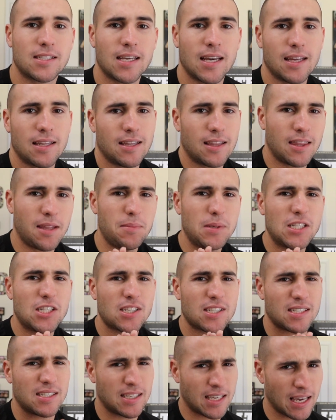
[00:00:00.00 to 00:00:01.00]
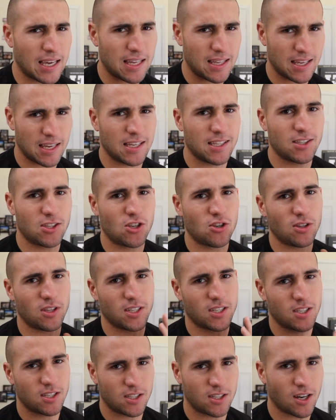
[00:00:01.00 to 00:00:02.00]
said, let me just get into the
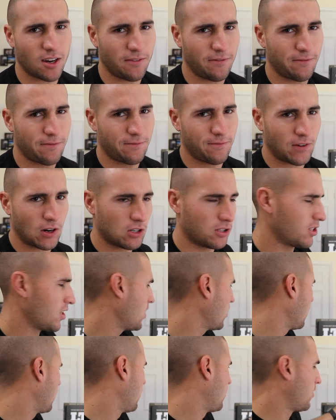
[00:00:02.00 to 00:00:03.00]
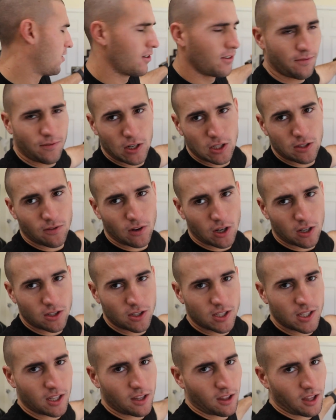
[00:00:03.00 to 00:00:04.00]
stuff first. First of all, you
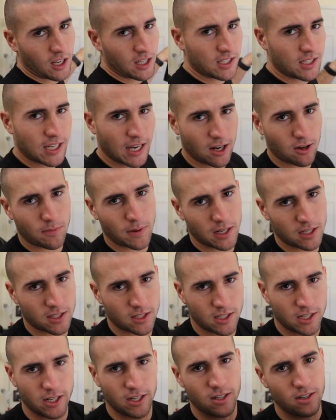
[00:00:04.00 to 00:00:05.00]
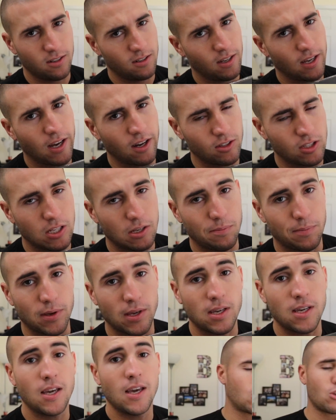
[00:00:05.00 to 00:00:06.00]
see the lucky tackle boxes here,
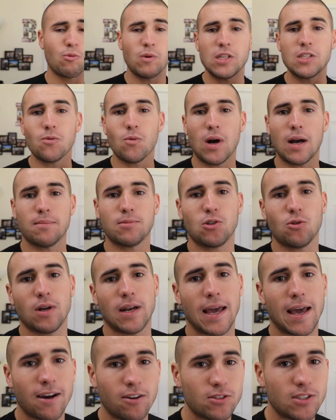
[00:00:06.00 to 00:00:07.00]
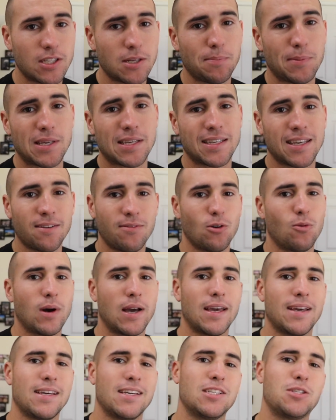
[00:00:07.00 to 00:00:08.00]
LTB. The reason why I'm doing an LTB
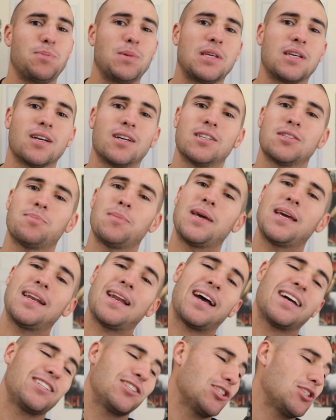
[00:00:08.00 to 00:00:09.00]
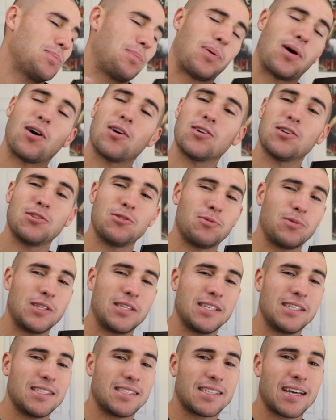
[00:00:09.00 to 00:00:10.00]
giveaway is because, man, I just partnered with
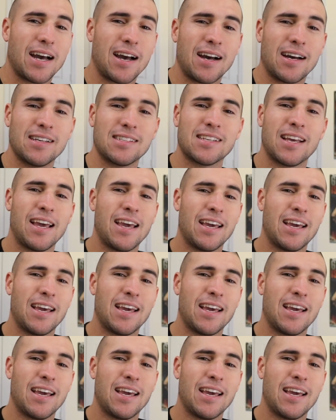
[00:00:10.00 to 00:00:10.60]
these guys.